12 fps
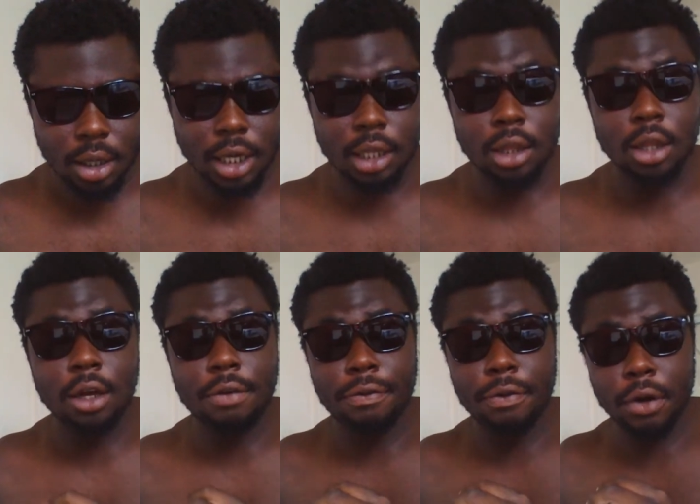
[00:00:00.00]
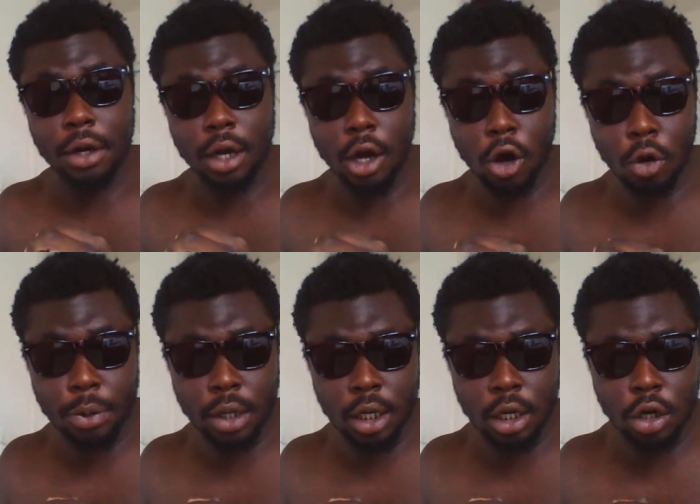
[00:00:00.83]
and look for
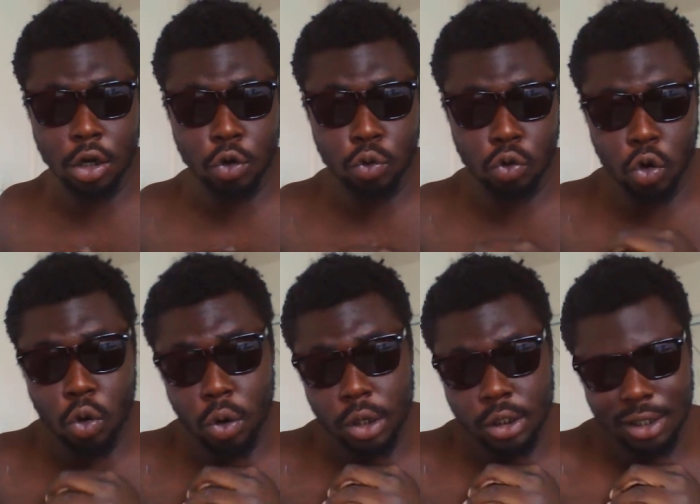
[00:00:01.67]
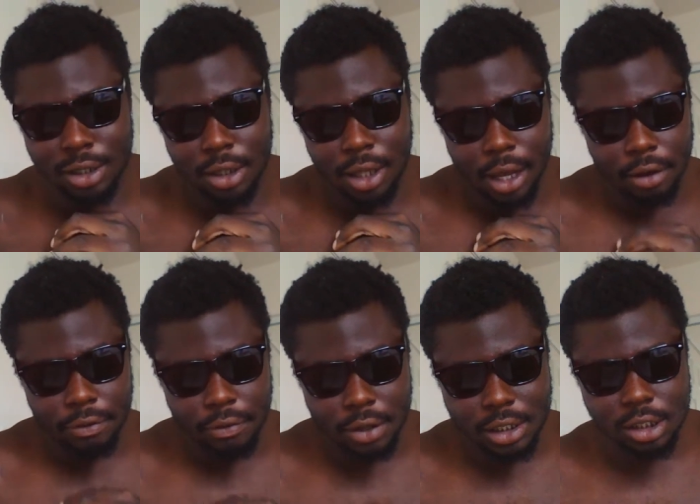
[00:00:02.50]
open new doors in your life
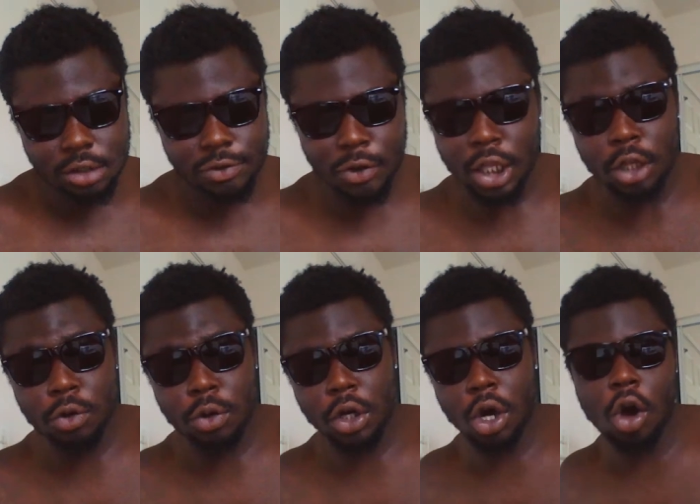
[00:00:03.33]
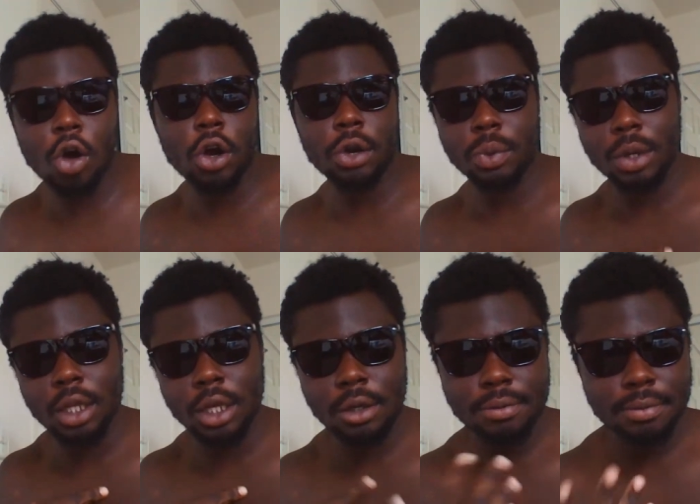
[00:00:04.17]
and just follow your heart,
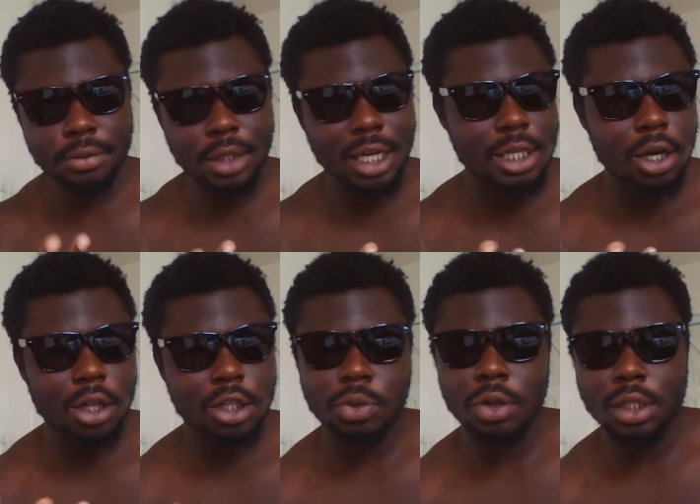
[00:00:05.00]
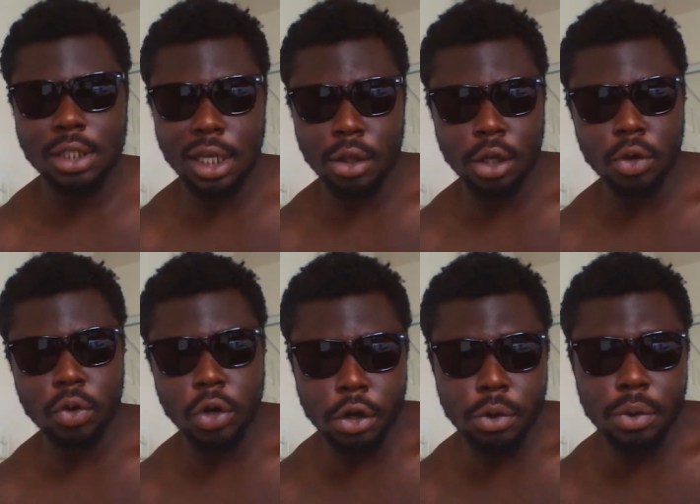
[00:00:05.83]
really. That's all it's really telling you
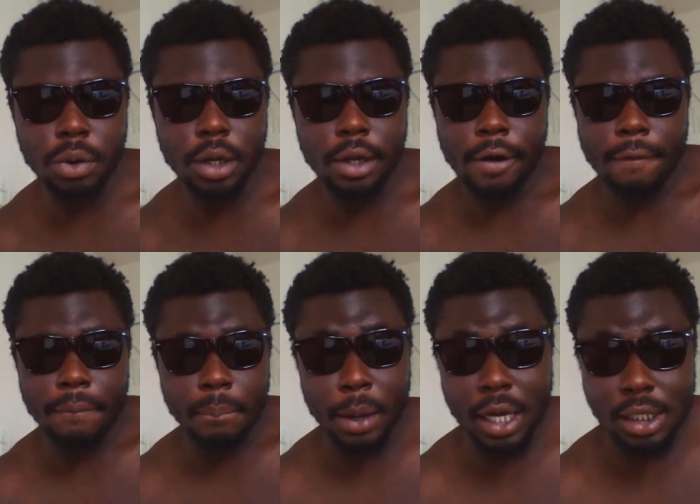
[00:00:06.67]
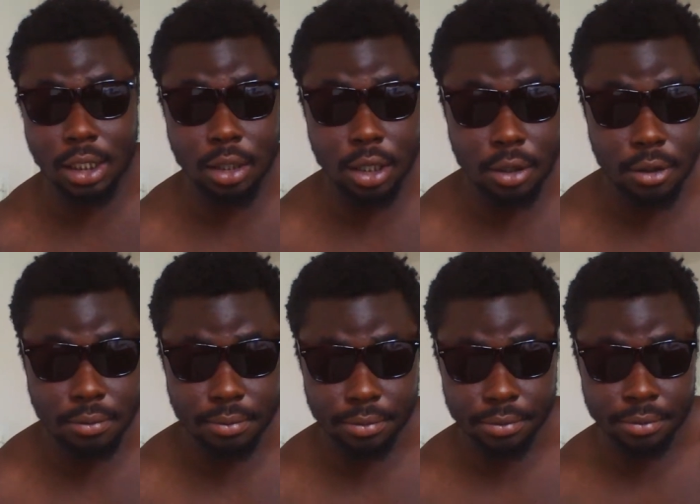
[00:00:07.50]
to do, basically,
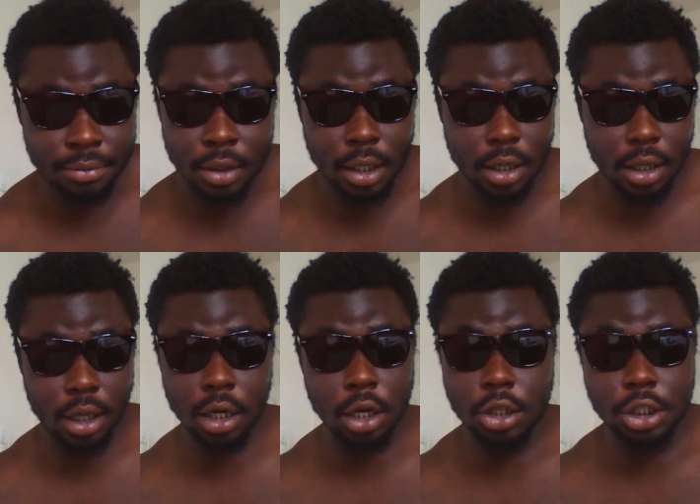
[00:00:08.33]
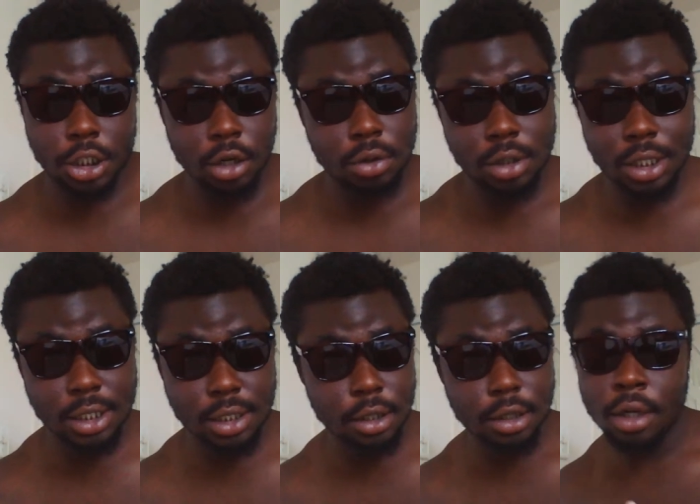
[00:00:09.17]
in a nutshell,
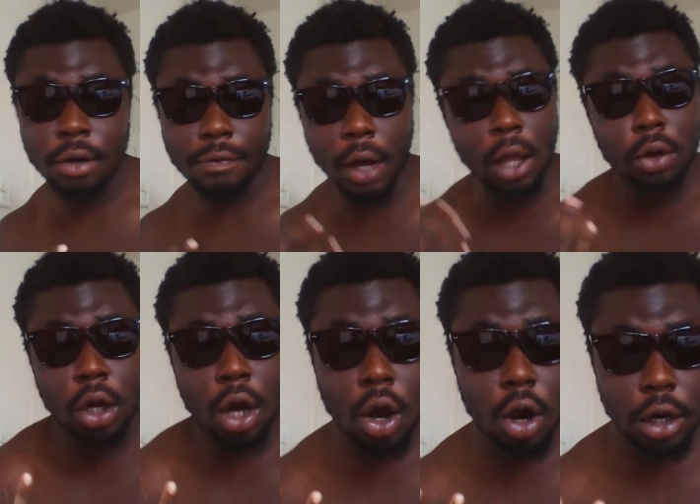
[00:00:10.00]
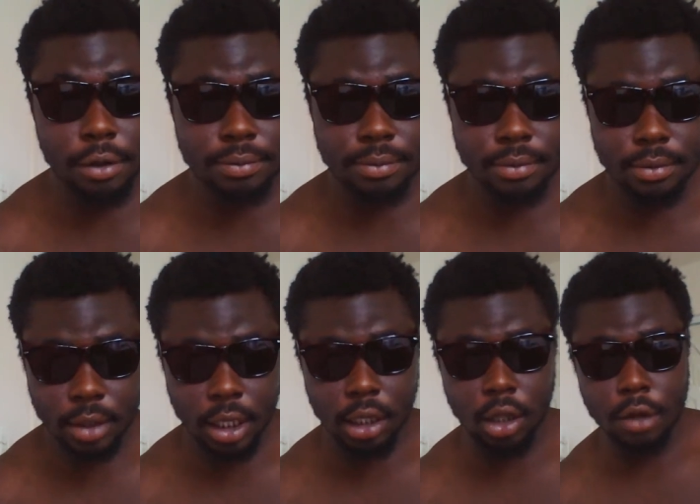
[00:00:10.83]
just to follow your heart
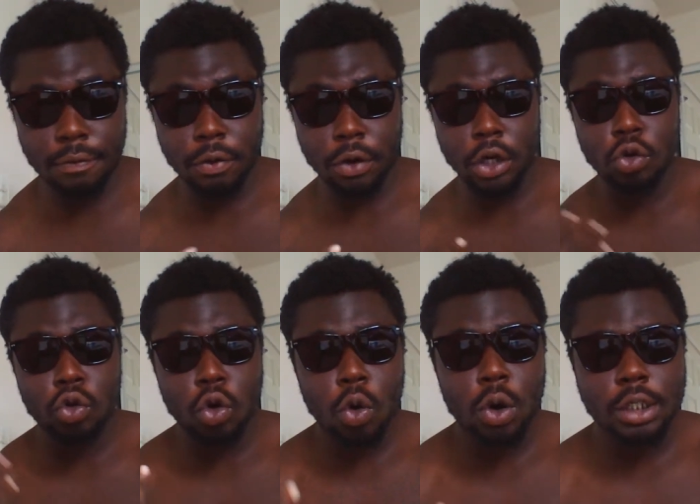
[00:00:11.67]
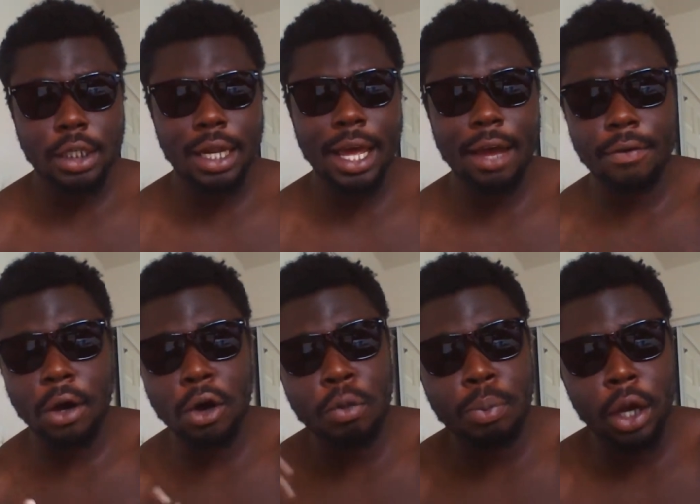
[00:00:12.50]
and look for new doors and have
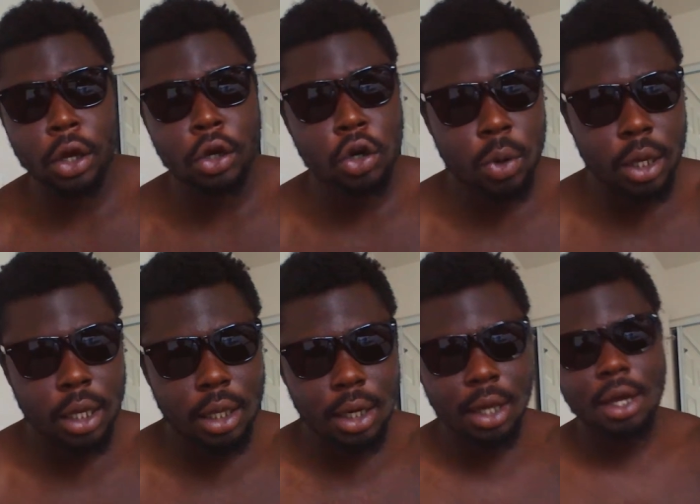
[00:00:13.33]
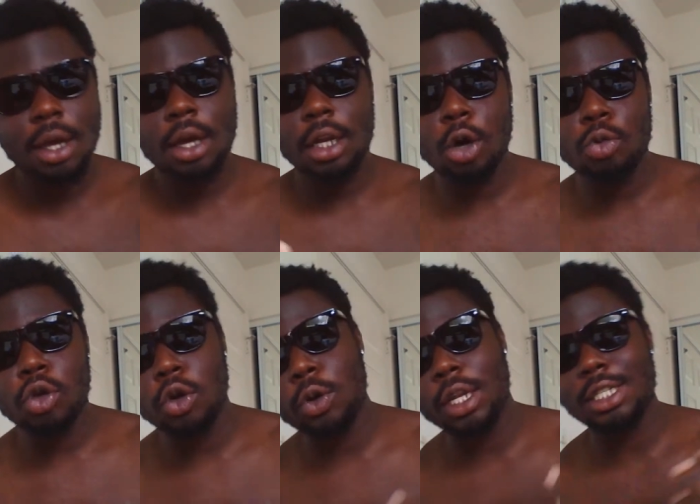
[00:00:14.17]
hope while you're doing it. Don't
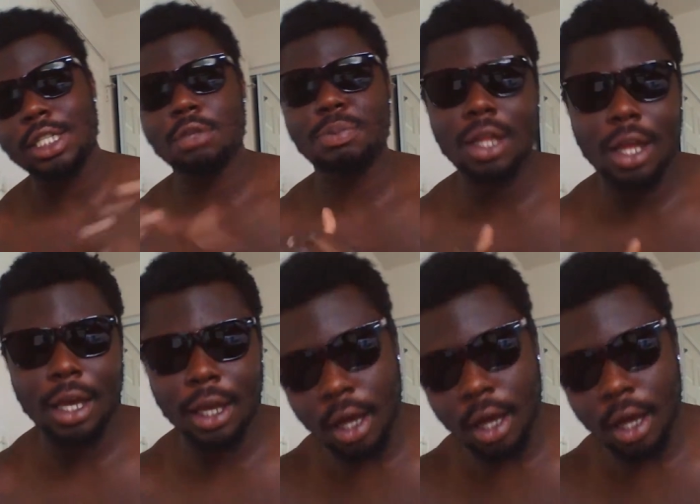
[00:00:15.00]
do it and just be like,